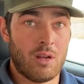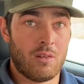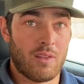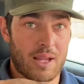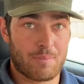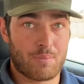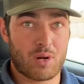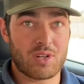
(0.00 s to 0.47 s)

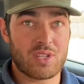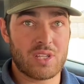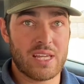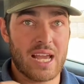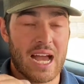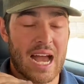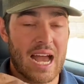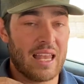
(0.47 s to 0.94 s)
Like,
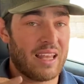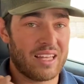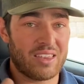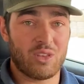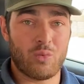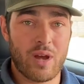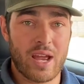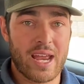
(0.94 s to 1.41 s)
personally, I like
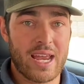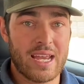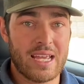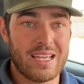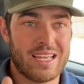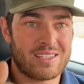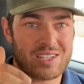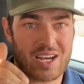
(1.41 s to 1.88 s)
the
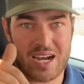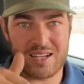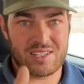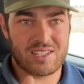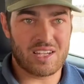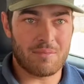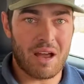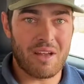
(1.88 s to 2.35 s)
way it's kind of
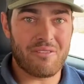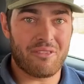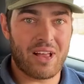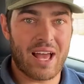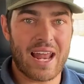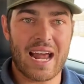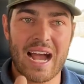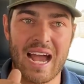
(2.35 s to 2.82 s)

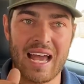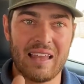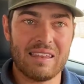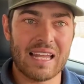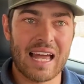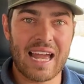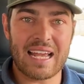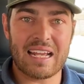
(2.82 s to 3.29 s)
semi-flat. I
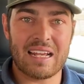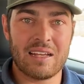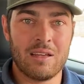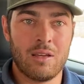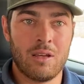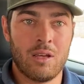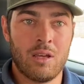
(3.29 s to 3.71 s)
like